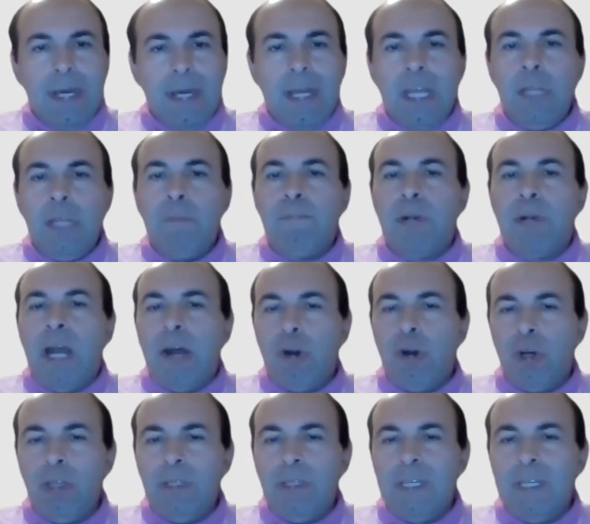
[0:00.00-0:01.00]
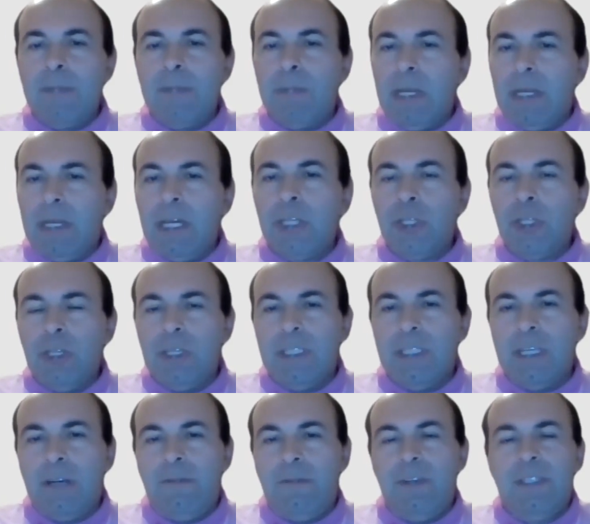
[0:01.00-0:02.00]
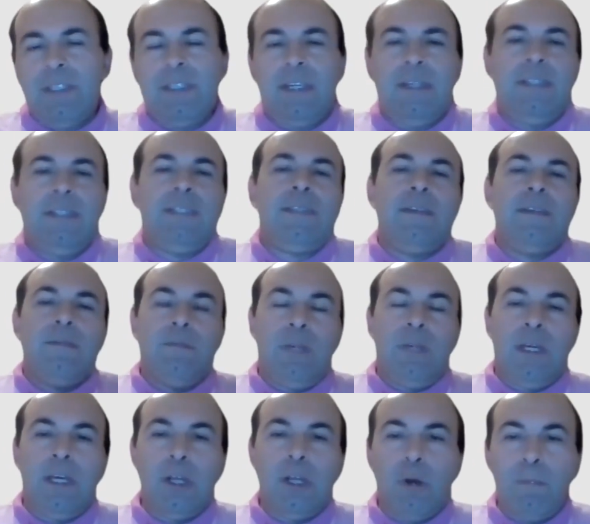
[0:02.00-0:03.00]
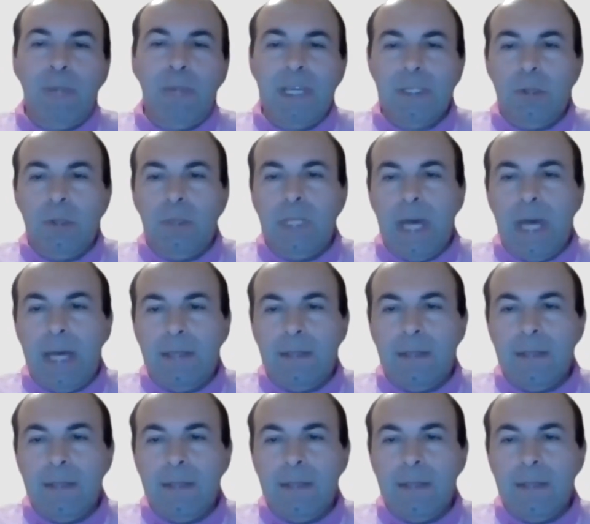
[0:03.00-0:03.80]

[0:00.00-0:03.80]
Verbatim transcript: and prioritize application and services uh, you know, based on that.